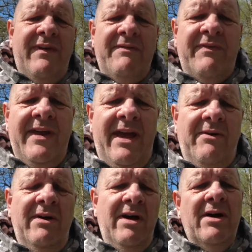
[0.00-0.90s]
the van for
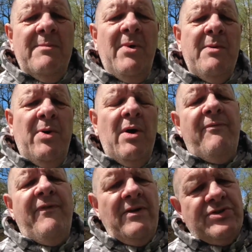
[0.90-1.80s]
now. I might put a
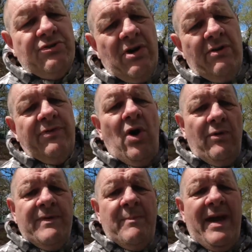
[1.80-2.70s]
photograph
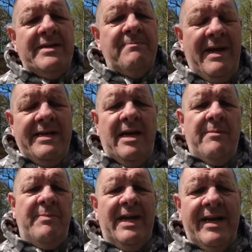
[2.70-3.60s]
of the bed made
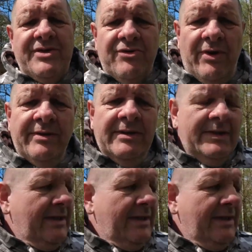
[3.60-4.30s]
up a bit later on.